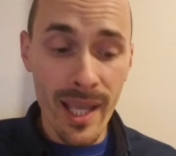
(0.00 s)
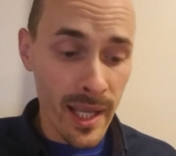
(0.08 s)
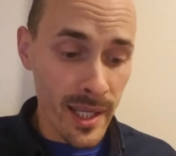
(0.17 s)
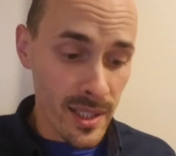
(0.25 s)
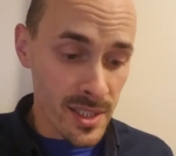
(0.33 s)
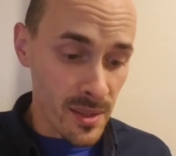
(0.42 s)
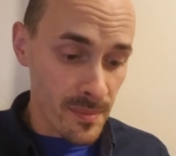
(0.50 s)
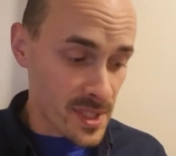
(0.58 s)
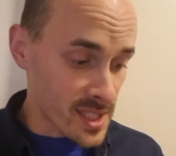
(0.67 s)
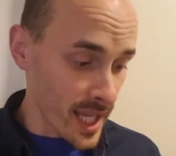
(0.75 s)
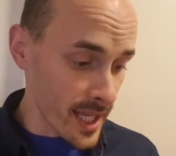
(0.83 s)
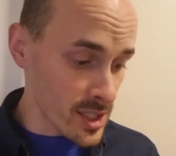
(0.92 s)
a
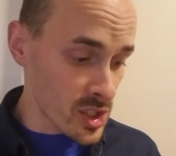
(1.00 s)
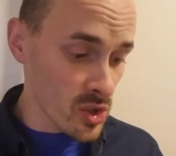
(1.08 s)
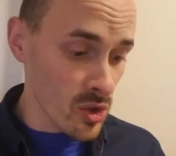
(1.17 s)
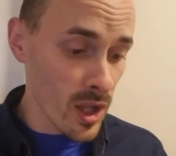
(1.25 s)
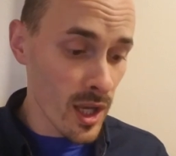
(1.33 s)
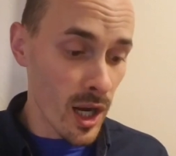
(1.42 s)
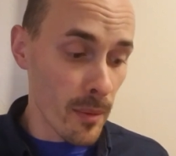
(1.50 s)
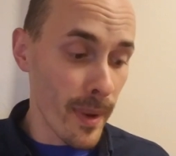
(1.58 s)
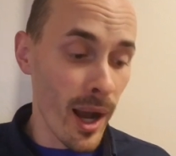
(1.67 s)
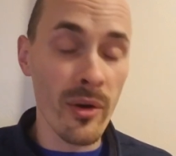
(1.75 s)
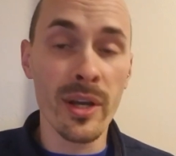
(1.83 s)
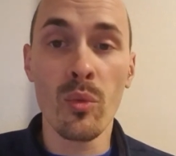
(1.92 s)
substantial amount.